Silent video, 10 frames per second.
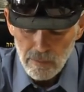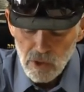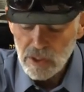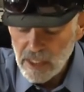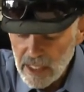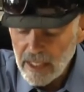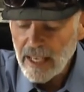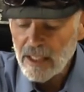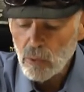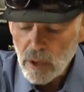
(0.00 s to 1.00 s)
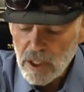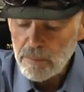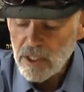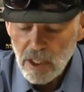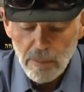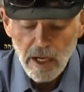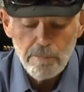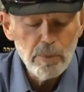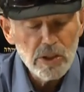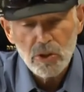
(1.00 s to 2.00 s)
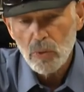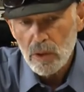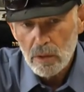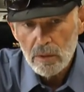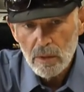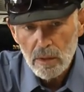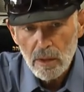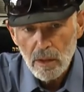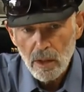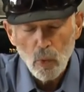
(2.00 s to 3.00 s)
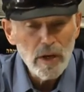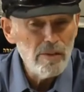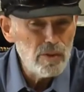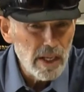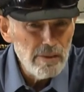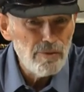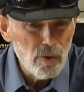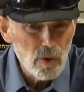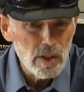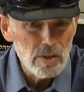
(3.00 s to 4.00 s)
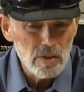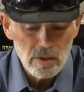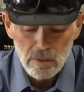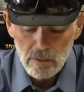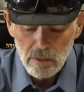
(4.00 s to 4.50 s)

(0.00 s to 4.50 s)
Sinning had already become habitual, a way of life for us.